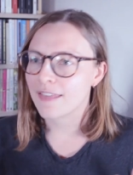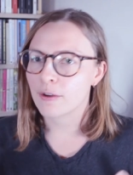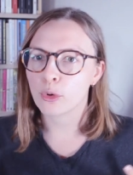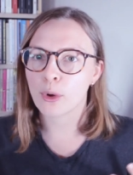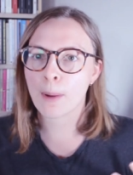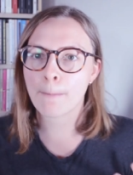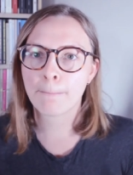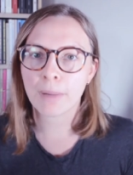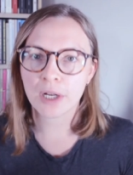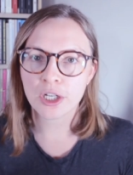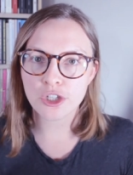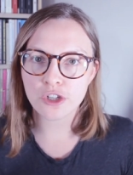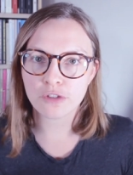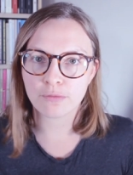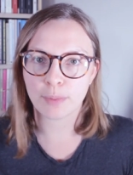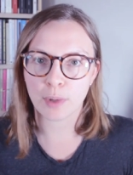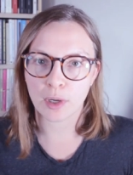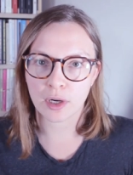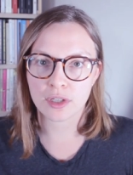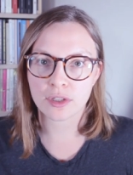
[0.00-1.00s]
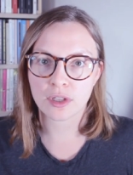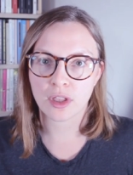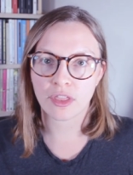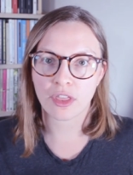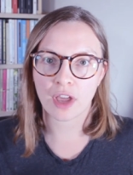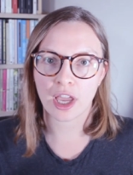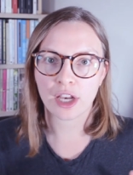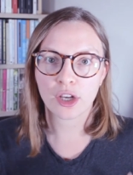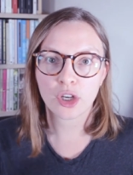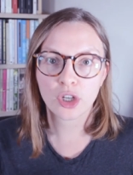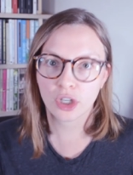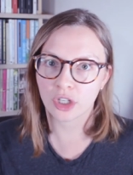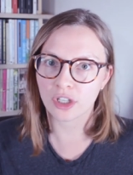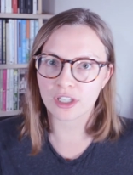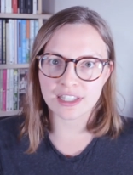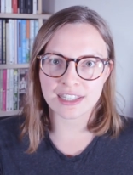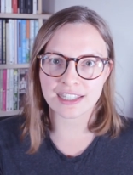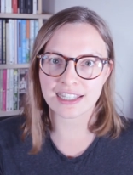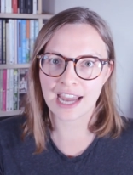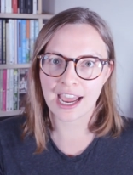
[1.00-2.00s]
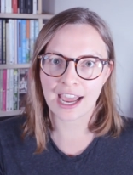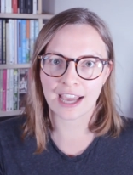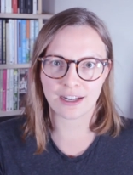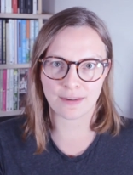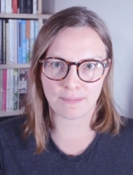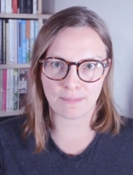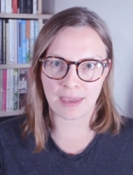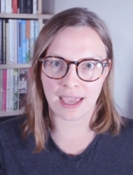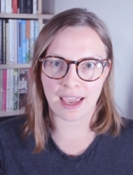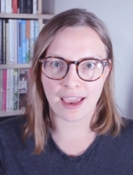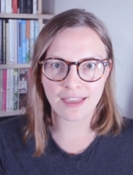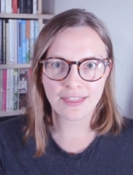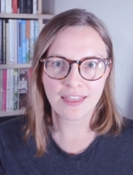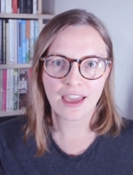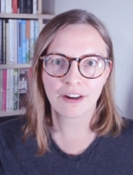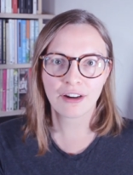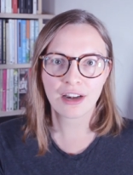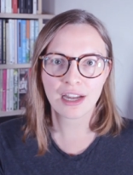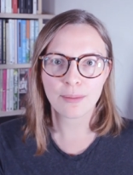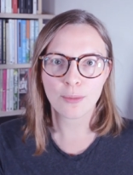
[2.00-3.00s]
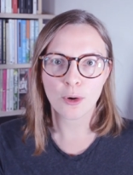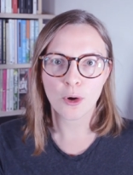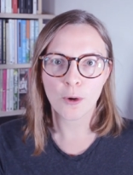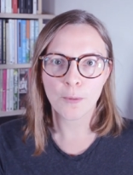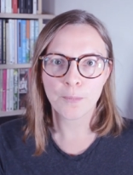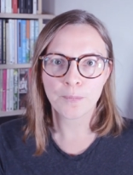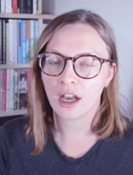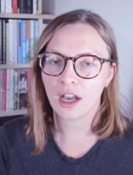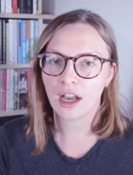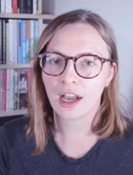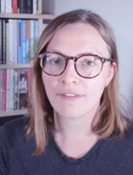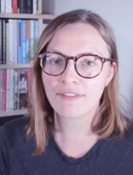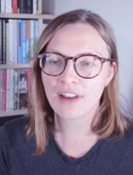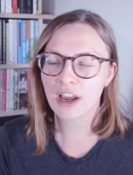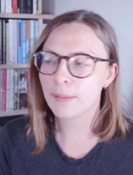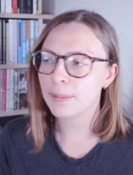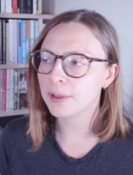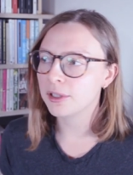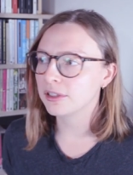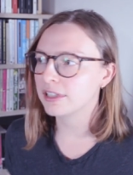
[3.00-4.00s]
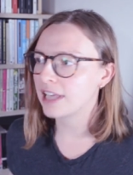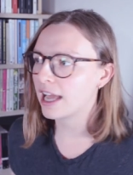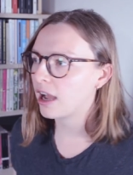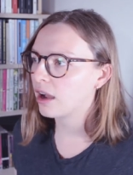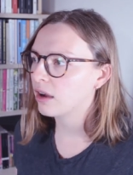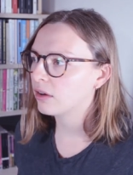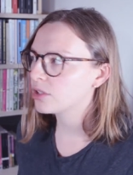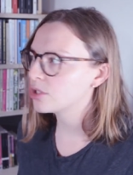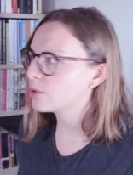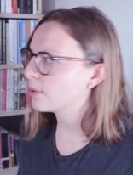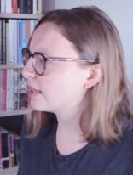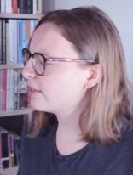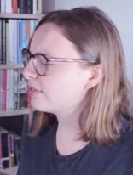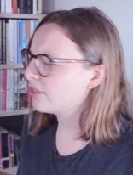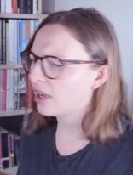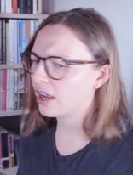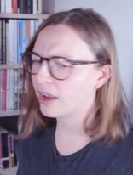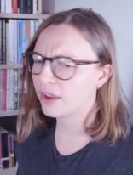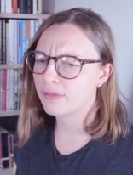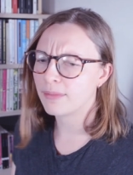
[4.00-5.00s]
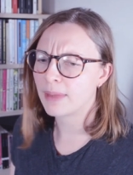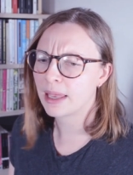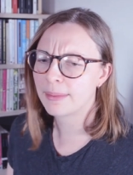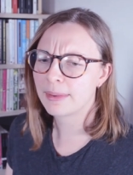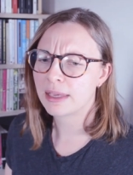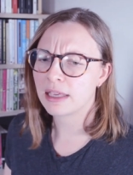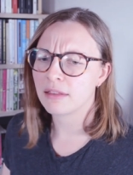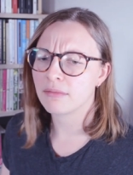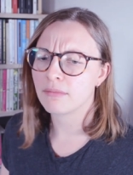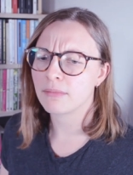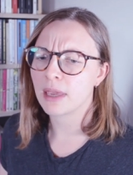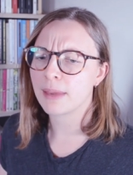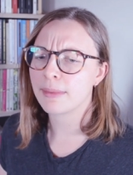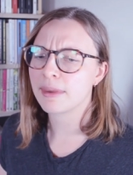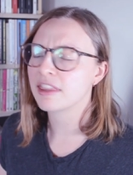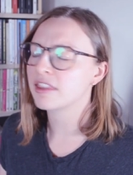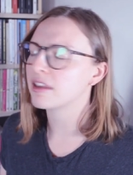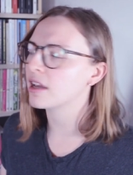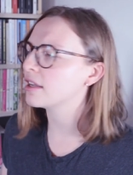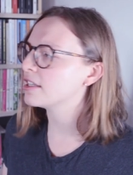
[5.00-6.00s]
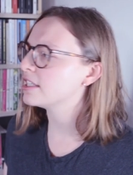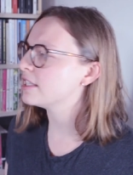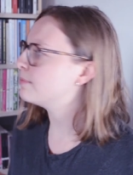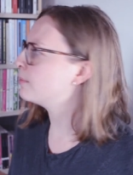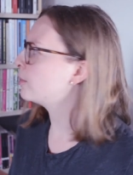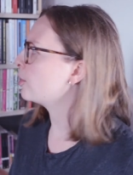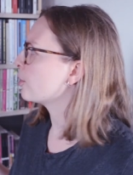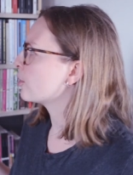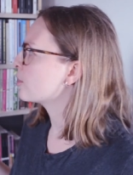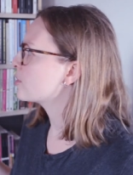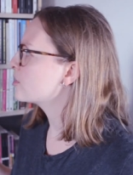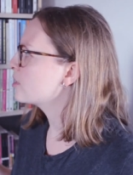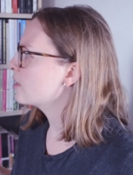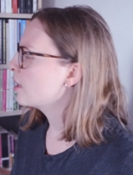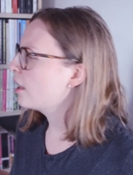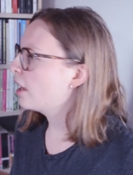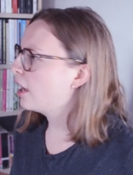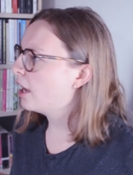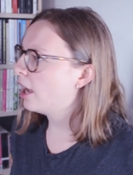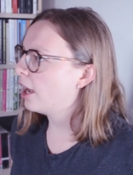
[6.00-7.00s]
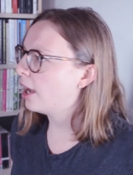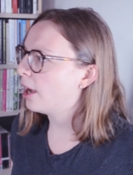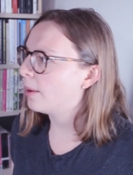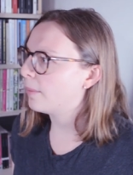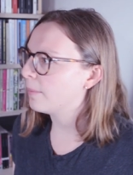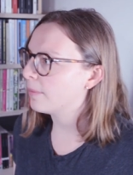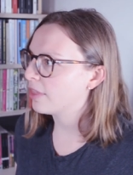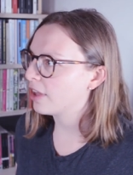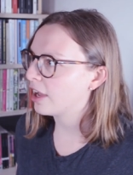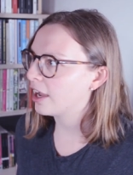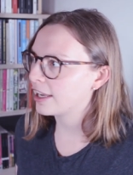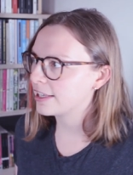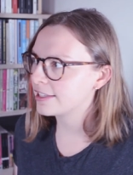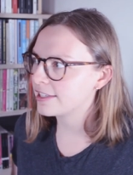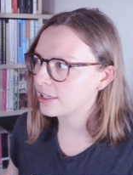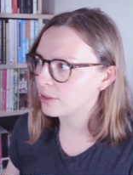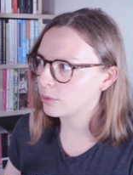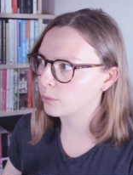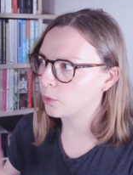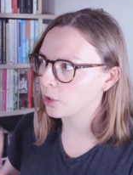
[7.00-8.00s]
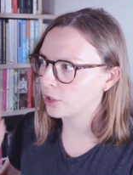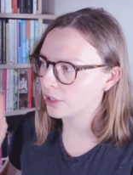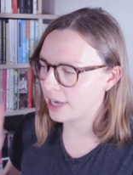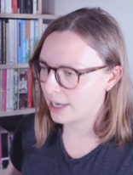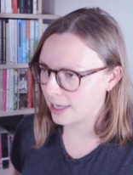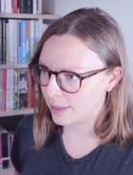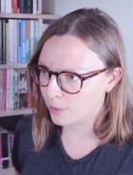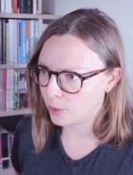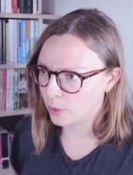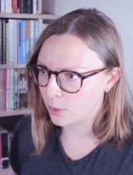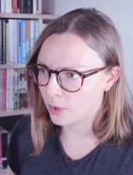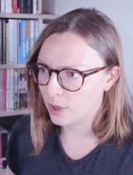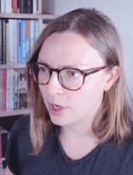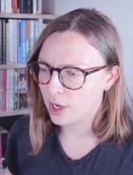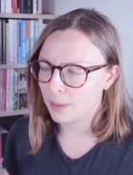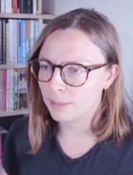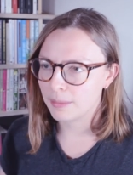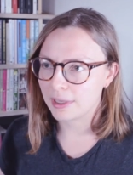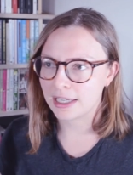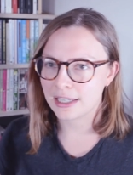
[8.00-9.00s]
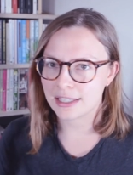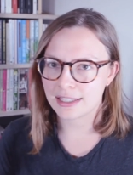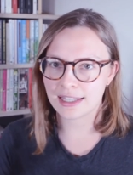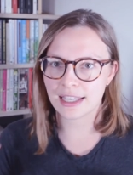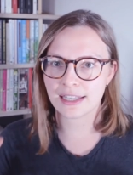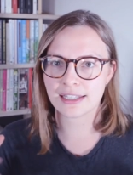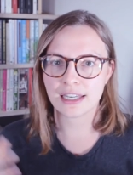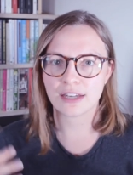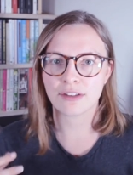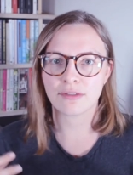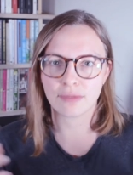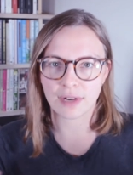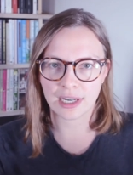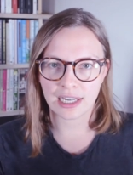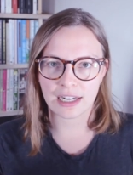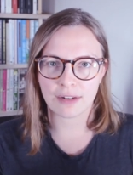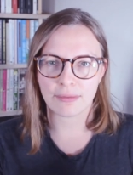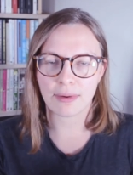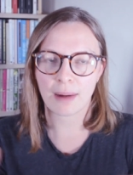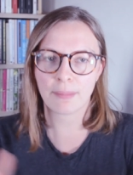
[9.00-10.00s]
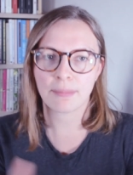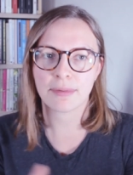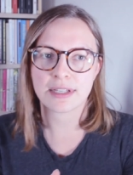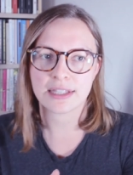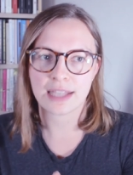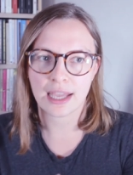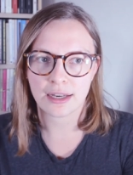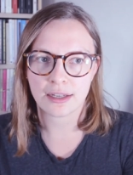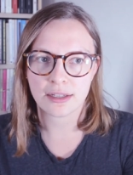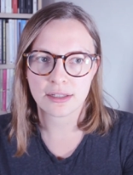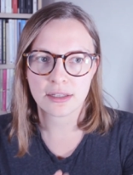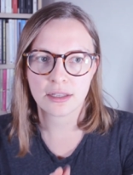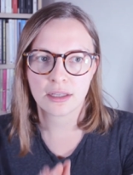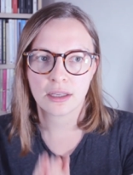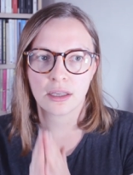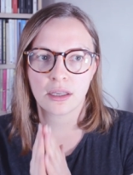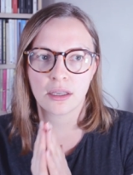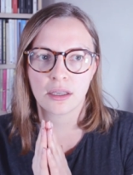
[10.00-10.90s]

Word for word: there were a bunch of books that I couldn't stand being there anymore. I've now pulled out 25, maybe maybe 30 books um, that I didn't want anymore because they didn't really represent